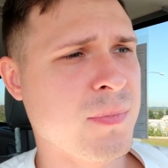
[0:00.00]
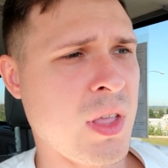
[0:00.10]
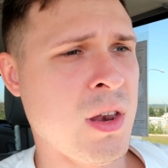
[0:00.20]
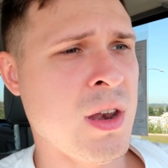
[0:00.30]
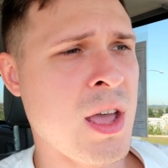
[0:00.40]

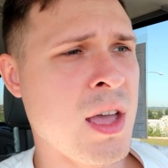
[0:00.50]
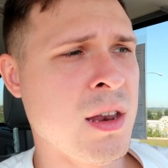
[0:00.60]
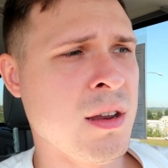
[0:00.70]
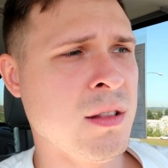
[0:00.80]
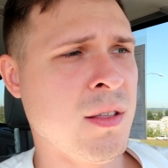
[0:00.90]
and
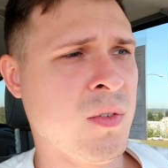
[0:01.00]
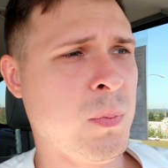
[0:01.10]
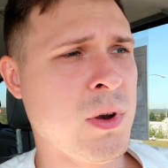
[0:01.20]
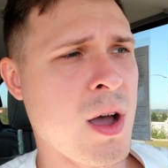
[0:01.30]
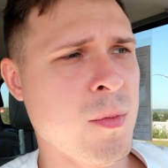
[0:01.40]
then the
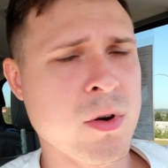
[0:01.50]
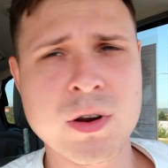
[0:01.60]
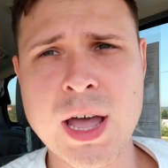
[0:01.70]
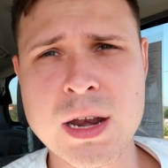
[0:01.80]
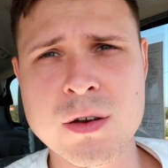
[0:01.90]

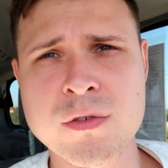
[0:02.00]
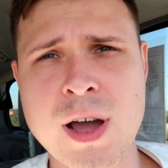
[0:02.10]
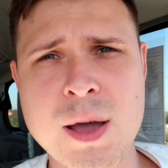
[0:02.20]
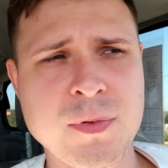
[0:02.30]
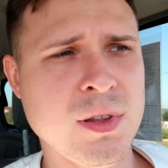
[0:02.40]
speedometer kind of
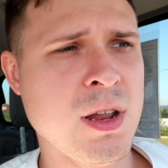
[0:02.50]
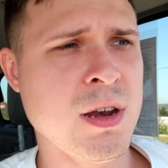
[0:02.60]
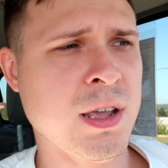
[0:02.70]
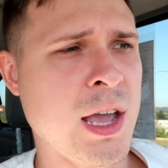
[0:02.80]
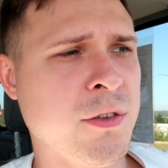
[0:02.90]
drops and
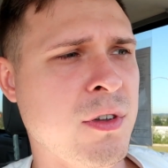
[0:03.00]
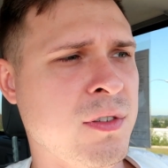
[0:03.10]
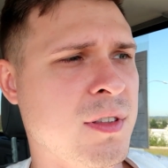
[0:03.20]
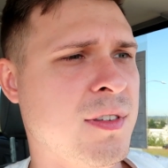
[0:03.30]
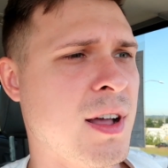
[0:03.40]
then it
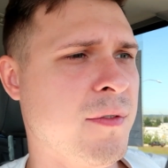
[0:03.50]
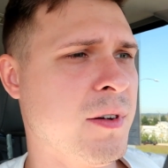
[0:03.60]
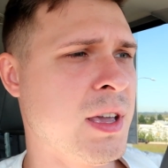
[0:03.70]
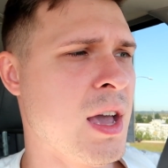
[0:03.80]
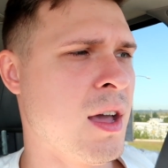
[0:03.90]
catches
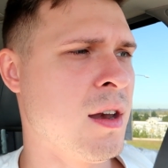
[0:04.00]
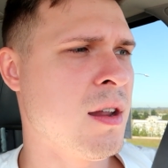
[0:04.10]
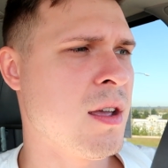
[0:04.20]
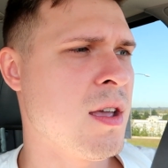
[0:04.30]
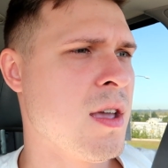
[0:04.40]
itself
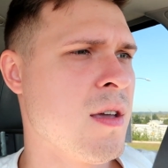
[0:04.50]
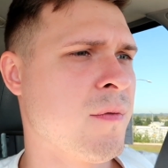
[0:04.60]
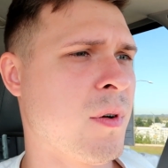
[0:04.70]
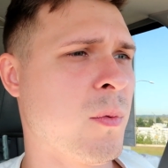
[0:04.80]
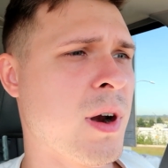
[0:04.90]
again.
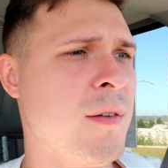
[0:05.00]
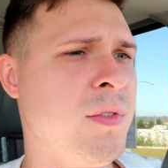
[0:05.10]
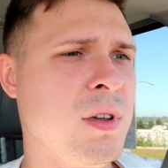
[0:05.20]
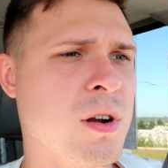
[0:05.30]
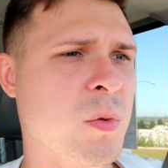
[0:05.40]
From what I've
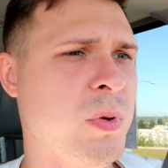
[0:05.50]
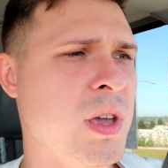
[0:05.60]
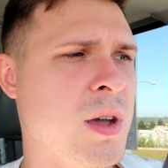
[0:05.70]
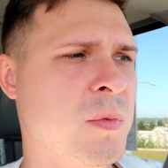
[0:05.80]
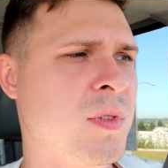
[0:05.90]
seen,
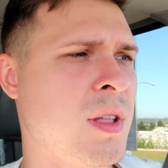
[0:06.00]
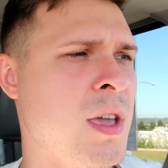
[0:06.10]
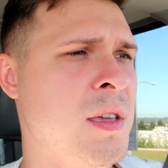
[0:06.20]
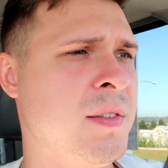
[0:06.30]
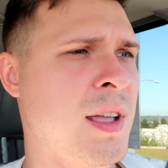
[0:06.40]
RPM
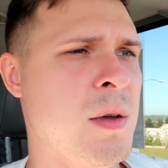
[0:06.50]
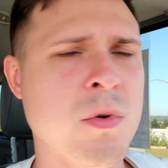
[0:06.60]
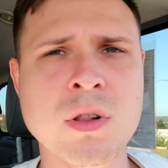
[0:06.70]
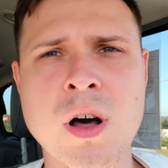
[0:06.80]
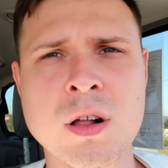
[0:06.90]
stay
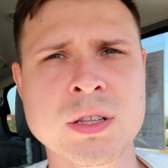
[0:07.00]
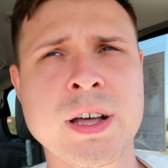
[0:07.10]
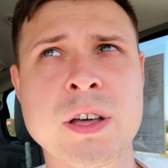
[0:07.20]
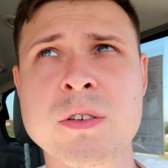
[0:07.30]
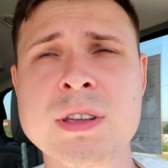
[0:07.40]
stable, all
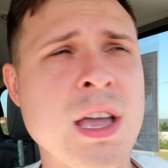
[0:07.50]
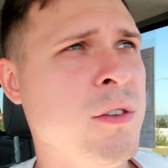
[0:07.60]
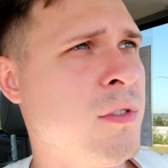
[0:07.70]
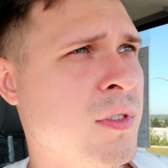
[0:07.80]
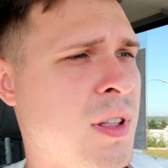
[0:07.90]
the other
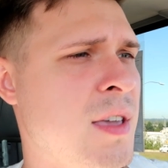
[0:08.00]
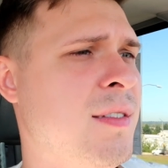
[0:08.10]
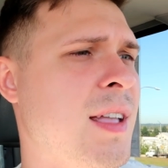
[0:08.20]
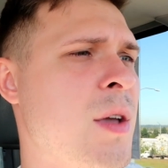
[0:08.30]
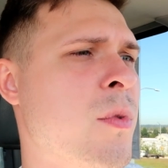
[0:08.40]
gauges stay
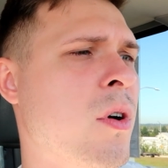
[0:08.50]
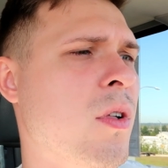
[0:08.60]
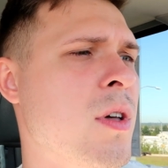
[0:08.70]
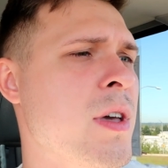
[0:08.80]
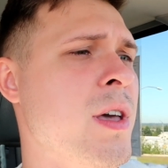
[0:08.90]

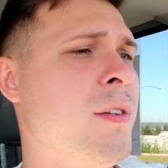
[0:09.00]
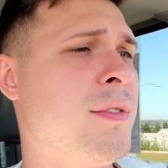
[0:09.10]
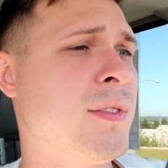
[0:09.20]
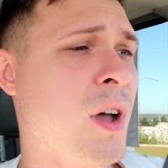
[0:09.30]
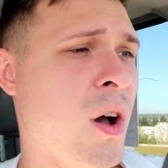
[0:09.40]
stable.
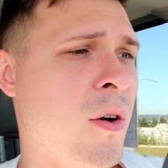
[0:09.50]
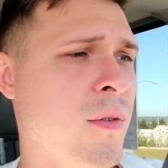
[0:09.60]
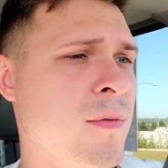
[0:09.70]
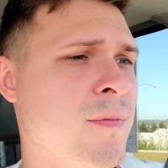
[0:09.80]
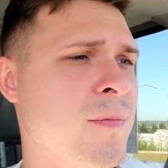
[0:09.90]
So